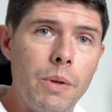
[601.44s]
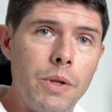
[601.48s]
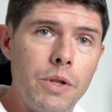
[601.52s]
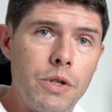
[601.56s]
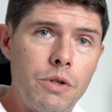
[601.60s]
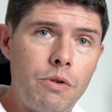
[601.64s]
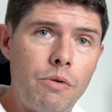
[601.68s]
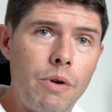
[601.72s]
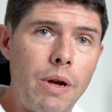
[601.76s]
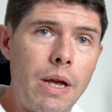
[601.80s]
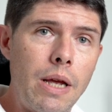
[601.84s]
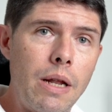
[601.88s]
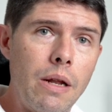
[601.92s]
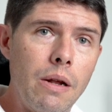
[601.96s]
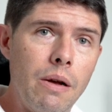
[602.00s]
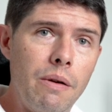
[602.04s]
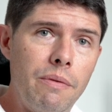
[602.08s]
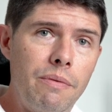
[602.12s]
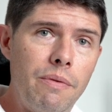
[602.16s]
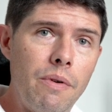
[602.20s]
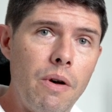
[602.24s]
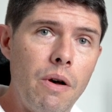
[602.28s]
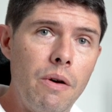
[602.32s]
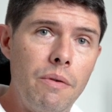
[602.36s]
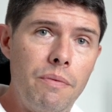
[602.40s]
on the screen
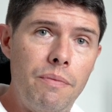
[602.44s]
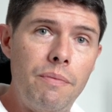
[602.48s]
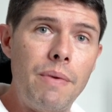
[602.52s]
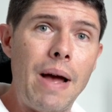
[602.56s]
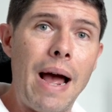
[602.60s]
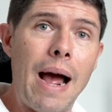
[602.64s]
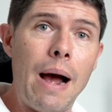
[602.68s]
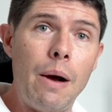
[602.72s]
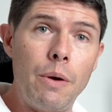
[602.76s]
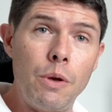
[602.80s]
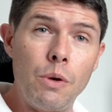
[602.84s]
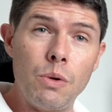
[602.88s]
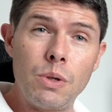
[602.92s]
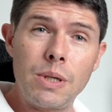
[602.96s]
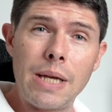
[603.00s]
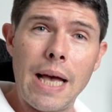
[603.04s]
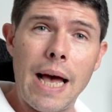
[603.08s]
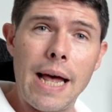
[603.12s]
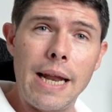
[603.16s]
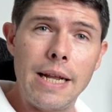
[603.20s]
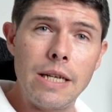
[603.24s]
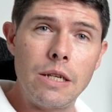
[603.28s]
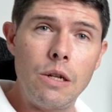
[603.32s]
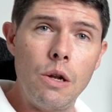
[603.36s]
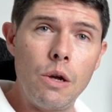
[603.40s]
of how your
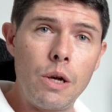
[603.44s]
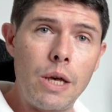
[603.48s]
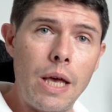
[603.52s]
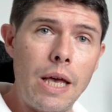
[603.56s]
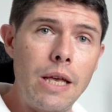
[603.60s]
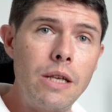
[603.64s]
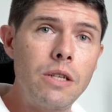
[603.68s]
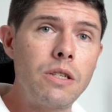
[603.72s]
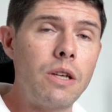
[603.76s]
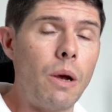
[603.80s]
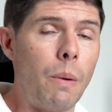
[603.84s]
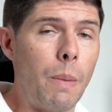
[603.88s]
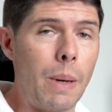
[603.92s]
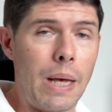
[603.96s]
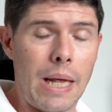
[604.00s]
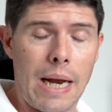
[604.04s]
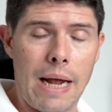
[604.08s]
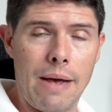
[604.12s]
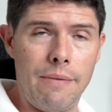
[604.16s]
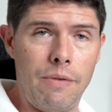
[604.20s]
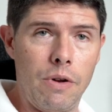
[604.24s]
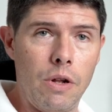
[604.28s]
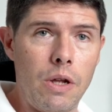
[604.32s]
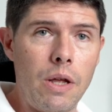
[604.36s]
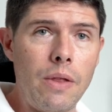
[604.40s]
scan is looking, so we can
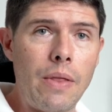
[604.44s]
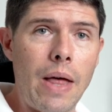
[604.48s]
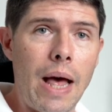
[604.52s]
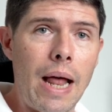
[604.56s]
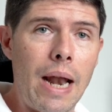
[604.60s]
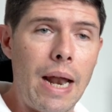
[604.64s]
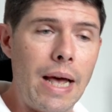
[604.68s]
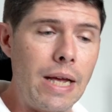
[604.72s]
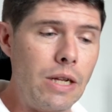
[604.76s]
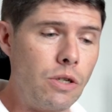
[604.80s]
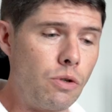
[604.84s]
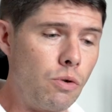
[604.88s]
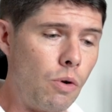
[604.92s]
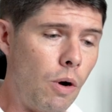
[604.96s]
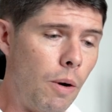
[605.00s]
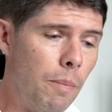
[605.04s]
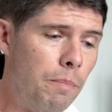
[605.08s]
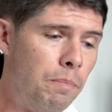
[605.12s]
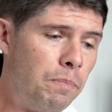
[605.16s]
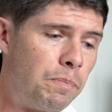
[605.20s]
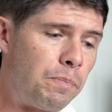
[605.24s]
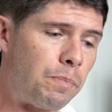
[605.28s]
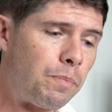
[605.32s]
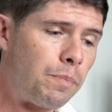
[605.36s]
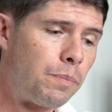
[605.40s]
have a look at that later
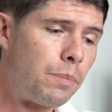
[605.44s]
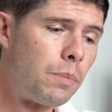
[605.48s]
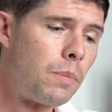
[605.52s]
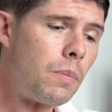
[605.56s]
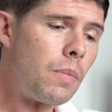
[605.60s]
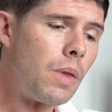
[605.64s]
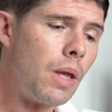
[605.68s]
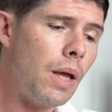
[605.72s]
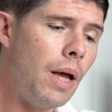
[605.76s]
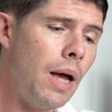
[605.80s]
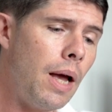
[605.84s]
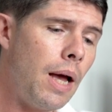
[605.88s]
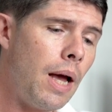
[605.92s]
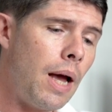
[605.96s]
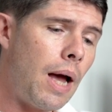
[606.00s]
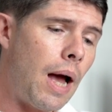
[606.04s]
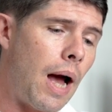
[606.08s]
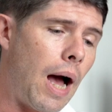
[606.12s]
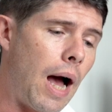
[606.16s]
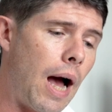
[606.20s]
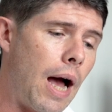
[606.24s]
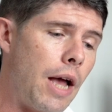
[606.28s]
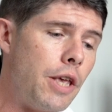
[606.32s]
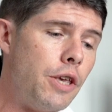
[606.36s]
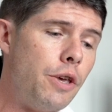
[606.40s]
on.
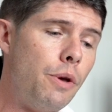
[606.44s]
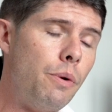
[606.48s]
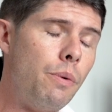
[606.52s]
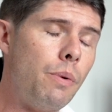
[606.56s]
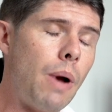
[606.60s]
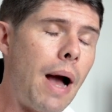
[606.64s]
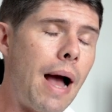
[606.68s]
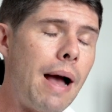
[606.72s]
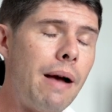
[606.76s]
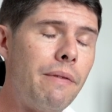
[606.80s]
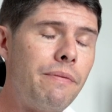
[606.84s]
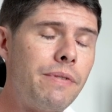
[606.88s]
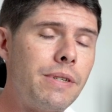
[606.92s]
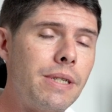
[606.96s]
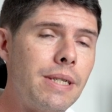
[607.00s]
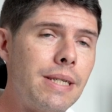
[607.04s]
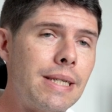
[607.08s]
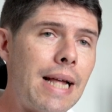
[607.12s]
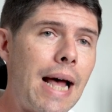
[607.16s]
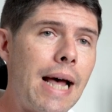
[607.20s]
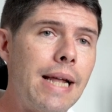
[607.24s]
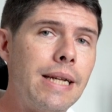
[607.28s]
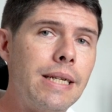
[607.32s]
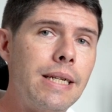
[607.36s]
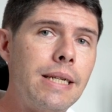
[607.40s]
You have
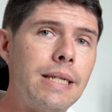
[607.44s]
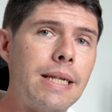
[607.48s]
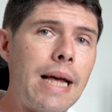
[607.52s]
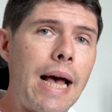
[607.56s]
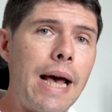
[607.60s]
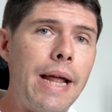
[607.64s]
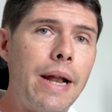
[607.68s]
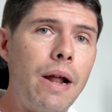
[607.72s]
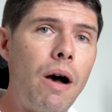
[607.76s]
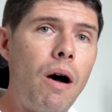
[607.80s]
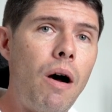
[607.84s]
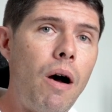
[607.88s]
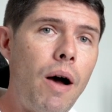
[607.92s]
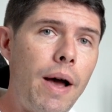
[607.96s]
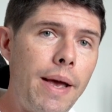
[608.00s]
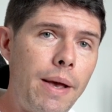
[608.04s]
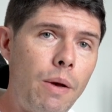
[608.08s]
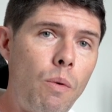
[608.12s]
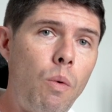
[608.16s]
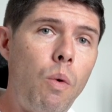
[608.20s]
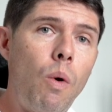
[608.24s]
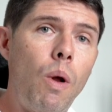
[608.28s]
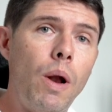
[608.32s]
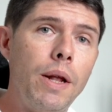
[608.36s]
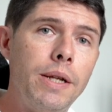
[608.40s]
standard and high
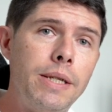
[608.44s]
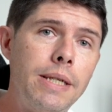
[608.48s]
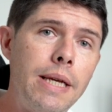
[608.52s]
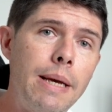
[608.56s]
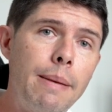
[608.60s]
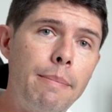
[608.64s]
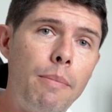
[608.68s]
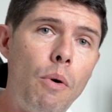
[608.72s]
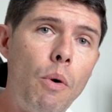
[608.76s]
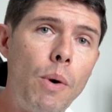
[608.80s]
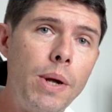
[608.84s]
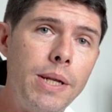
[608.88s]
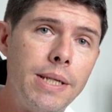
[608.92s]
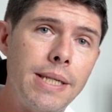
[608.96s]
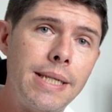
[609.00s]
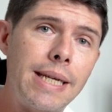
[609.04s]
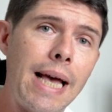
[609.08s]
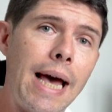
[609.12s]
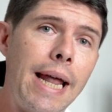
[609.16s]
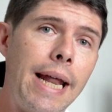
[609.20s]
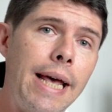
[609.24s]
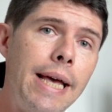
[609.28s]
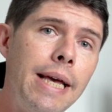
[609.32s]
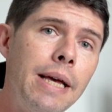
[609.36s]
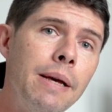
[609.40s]
quality point
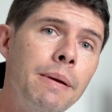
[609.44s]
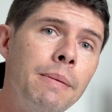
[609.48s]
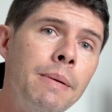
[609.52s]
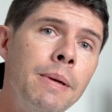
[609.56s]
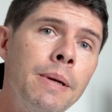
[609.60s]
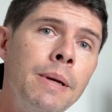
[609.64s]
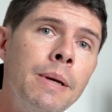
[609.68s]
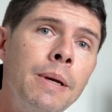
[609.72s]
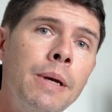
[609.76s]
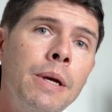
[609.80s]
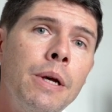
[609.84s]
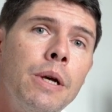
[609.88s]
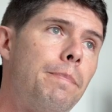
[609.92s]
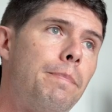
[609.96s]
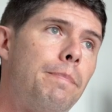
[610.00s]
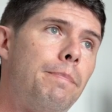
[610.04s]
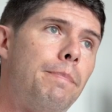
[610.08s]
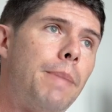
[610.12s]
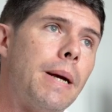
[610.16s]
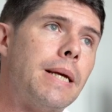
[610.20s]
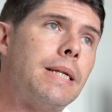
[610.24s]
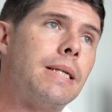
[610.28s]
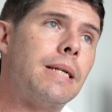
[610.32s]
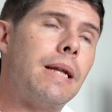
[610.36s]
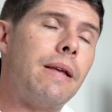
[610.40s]
scanning.
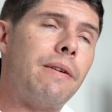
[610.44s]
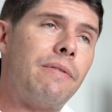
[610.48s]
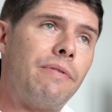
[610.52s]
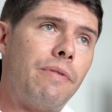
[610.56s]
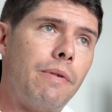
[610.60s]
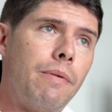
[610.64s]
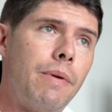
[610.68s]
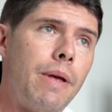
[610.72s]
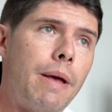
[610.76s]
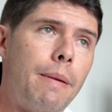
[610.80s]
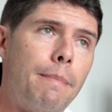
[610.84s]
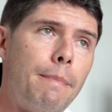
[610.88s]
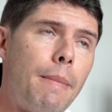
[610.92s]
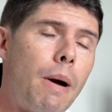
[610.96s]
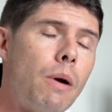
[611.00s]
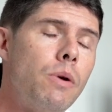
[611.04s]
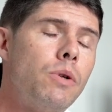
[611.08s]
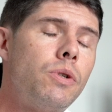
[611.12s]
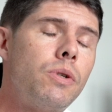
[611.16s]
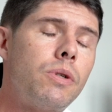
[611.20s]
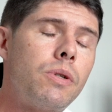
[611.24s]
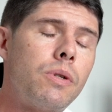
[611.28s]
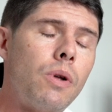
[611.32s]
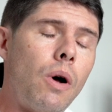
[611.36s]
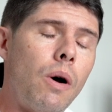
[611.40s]
Basically, in
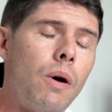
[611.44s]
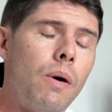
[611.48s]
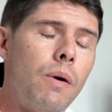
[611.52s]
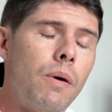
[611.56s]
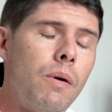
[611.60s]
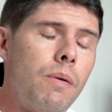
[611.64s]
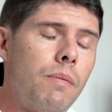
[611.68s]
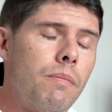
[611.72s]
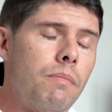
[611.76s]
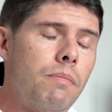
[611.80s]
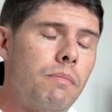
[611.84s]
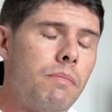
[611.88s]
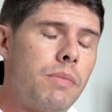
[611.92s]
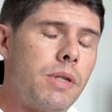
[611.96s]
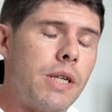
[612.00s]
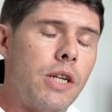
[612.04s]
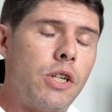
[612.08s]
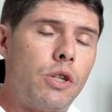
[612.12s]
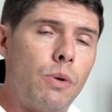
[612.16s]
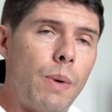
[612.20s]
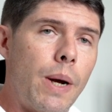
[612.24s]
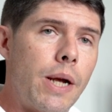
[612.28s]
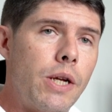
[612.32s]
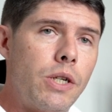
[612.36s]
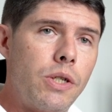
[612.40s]
most
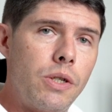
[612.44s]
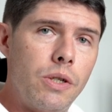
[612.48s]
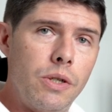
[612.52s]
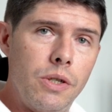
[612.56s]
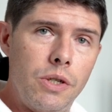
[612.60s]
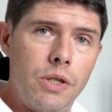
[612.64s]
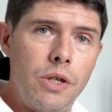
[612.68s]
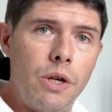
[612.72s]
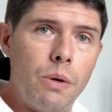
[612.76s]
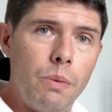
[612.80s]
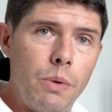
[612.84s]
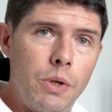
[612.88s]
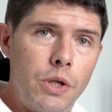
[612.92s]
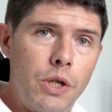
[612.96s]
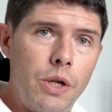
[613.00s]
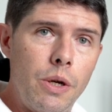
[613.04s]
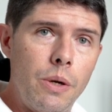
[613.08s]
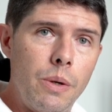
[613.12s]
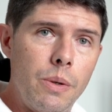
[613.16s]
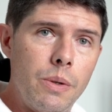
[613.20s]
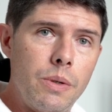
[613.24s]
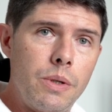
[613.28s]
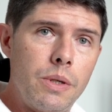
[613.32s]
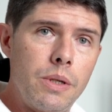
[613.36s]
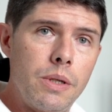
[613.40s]
situations, you would
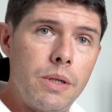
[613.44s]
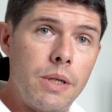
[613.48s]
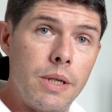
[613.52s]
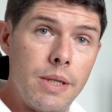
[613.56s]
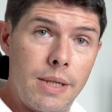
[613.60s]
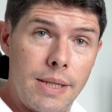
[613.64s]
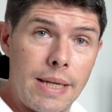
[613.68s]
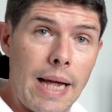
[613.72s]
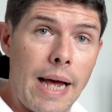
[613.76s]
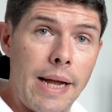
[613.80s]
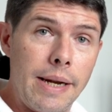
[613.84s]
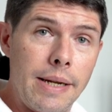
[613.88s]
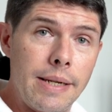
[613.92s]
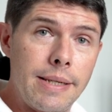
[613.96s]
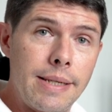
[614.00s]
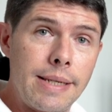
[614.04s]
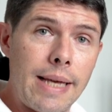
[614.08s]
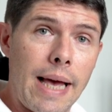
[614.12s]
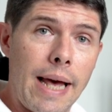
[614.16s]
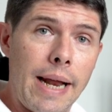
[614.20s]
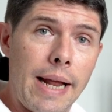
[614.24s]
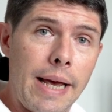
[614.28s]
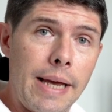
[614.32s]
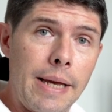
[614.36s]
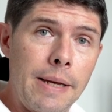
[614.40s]
use the standard
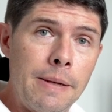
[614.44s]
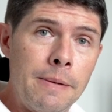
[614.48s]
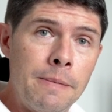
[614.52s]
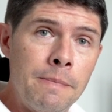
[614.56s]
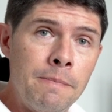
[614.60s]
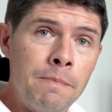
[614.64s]
scanning,